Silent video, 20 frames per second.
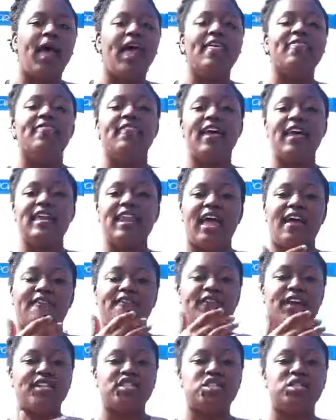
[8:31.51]
and then
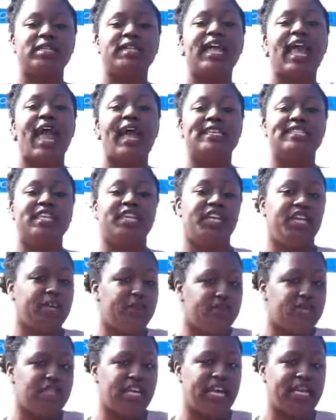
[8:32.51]
eventually
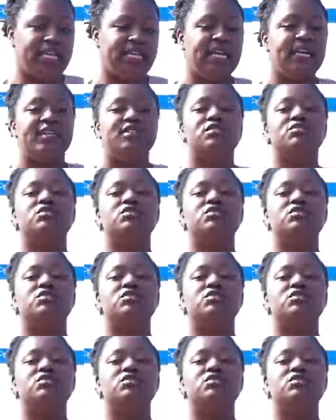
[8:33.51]
execution.